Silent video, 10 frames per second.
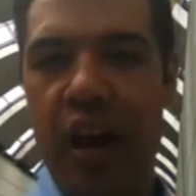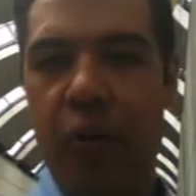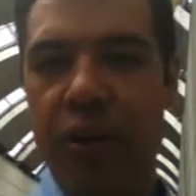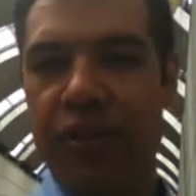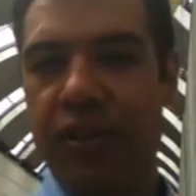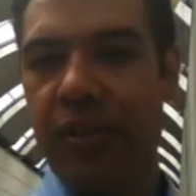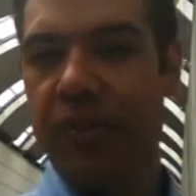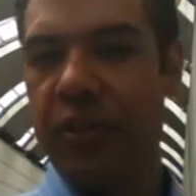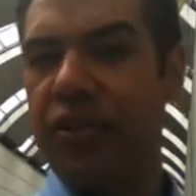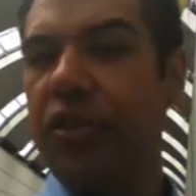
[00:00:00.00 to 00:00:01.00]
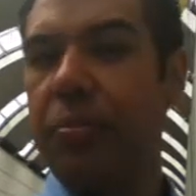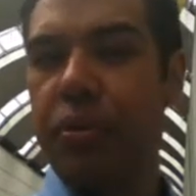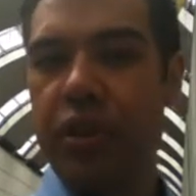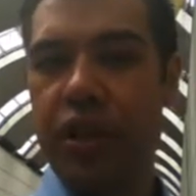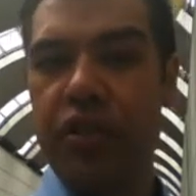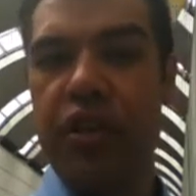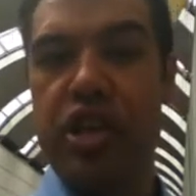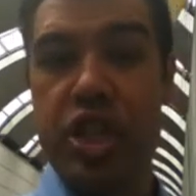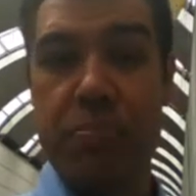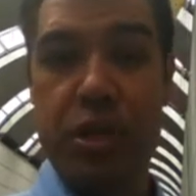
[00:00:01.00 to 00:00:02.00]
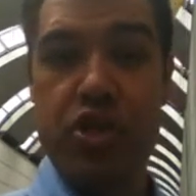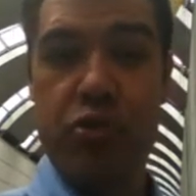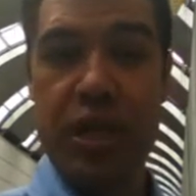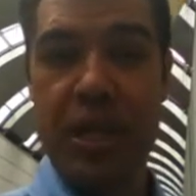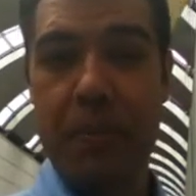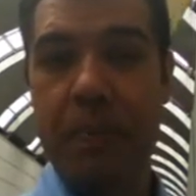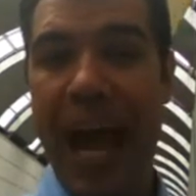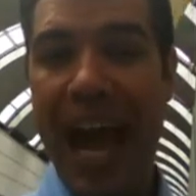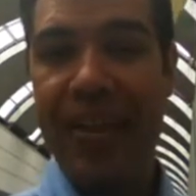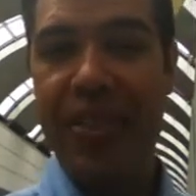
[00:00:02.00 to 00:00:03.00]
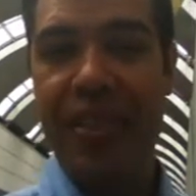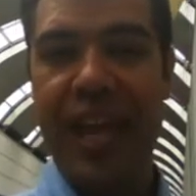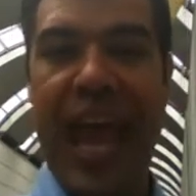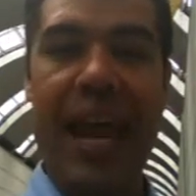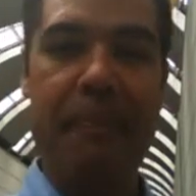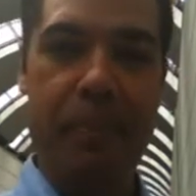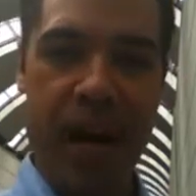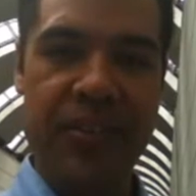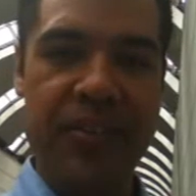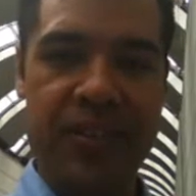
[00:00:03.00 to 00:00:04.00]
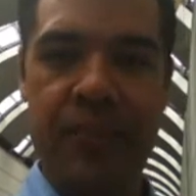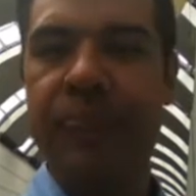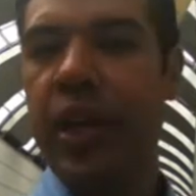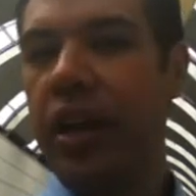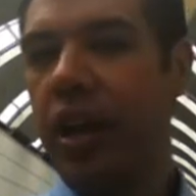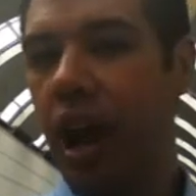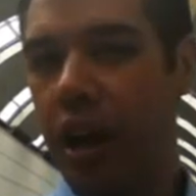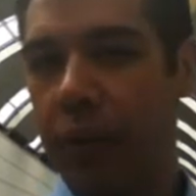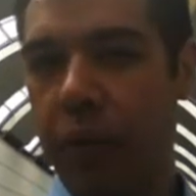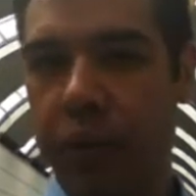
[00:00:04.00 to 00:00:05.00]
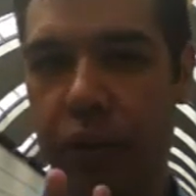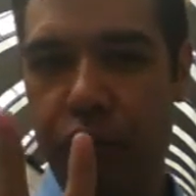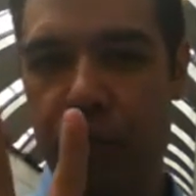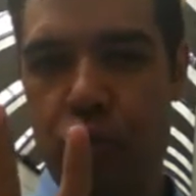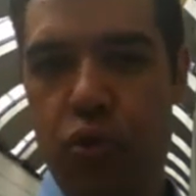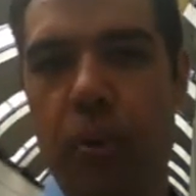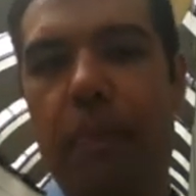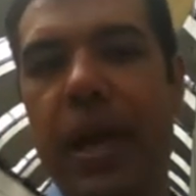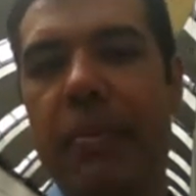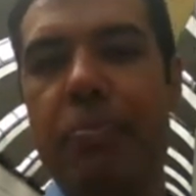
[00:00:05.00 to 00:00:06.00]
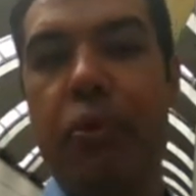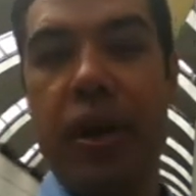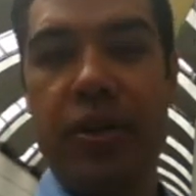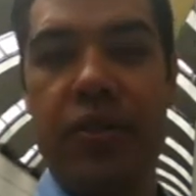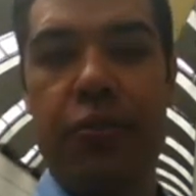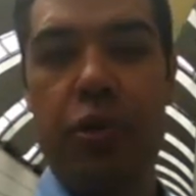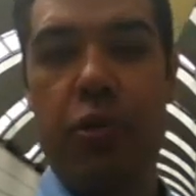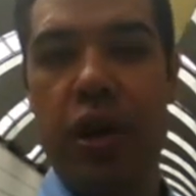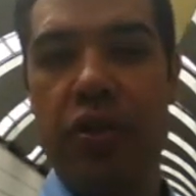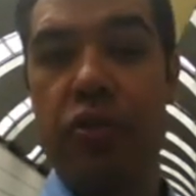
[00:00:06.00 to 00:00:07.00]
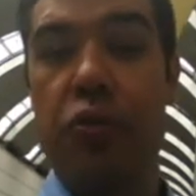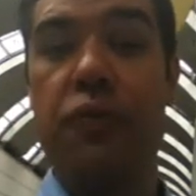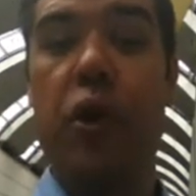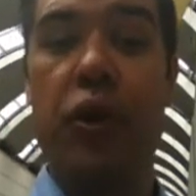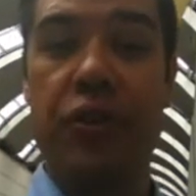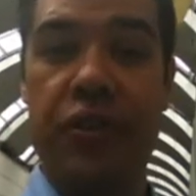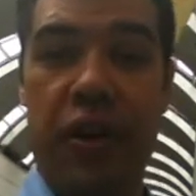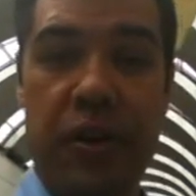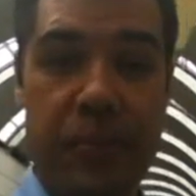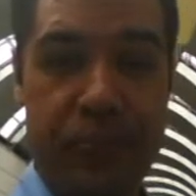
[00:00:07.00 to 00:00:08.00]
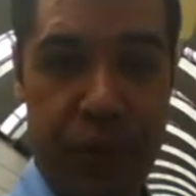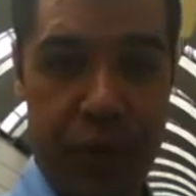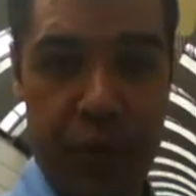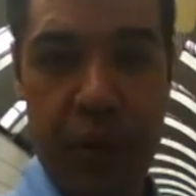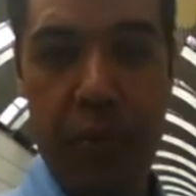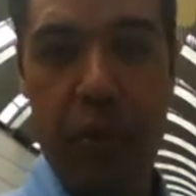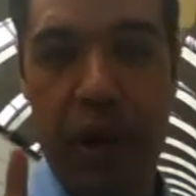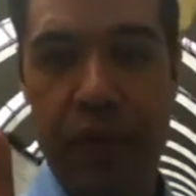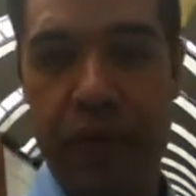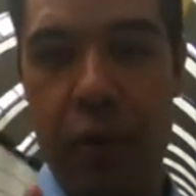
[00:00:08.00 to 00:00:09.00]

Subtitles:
what's the difference in the pronunciation between bath and bus? Okay, well, there are 2 main points we want to focus on. So number 1, of